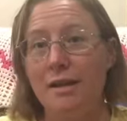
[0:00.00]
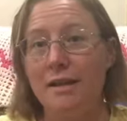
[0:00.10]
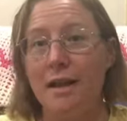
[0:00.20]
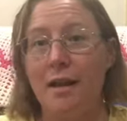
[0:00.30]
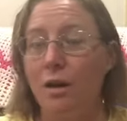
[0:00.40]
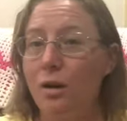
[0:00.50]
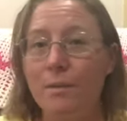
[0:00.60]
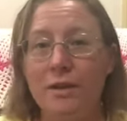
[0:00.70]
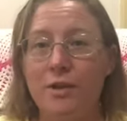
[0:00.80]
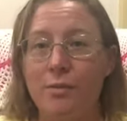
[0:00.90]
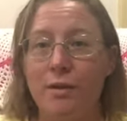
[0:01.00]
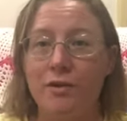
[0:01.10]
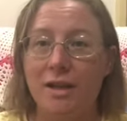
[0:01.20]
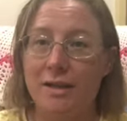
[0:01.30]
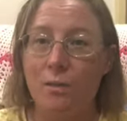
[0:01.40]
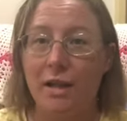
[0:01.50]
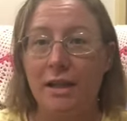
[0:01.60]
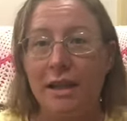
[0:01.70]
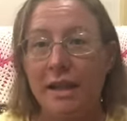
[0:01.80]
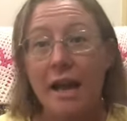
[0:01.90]
start a whole bunch of projects in
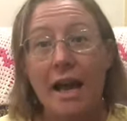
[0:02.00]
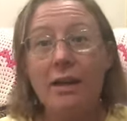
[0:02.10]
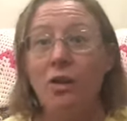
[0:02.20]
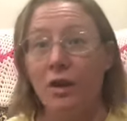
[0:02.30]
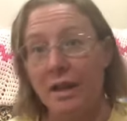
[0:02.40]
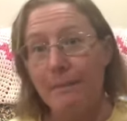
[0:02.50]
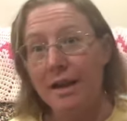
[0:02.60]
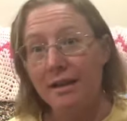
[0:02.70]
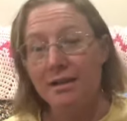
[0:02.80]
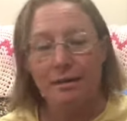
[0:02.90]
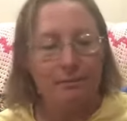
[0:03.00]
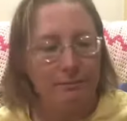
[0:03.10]
1 year and not get back to them.